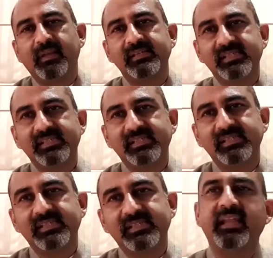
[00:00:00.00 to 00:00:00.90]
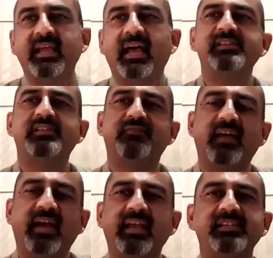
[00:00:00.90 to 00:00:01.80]
Since then, as the
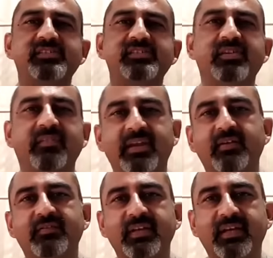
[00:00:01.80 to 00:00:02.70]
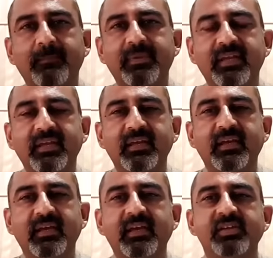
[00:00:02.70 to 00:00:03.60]
finance director of the company,
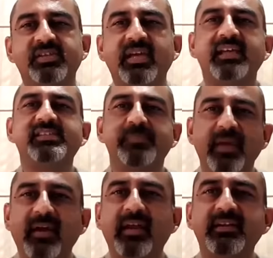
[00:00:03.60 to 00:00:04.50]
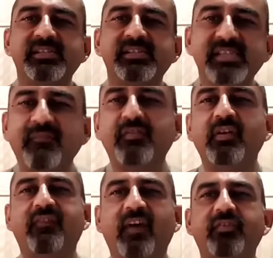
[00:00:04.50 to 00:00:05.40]
she has spearheaded several
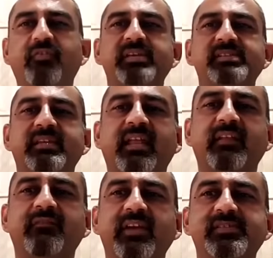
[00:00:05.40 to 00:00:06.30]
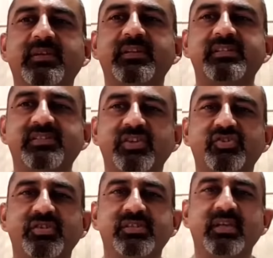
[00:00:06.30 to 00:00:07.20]
fundraising and investment
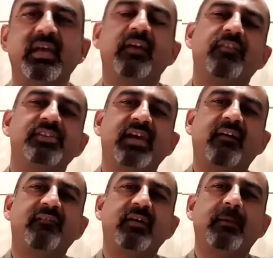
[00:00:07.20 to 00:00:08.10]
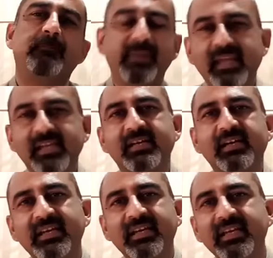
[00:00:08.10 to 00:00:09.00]
decisions, which have played
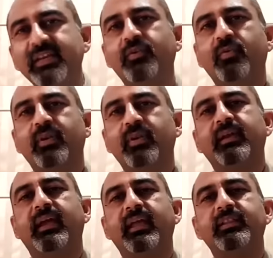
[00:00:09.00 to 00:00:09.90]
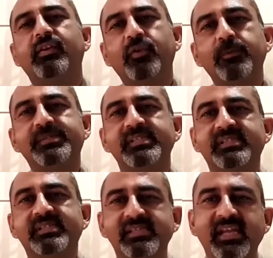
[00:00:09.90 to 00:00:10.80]
a key role in the group's
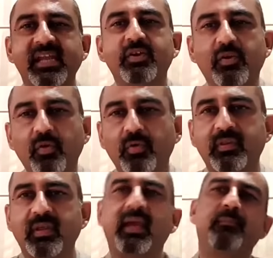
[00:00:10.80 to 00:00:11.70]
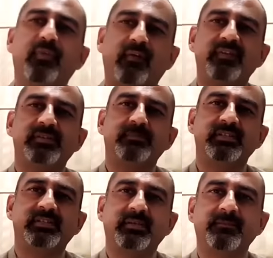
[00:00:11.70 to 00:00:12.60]
sustained growth and
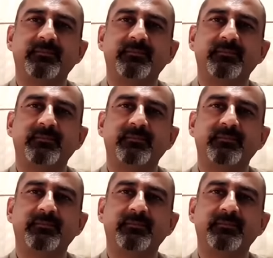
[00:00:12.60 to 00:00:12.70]
profitability.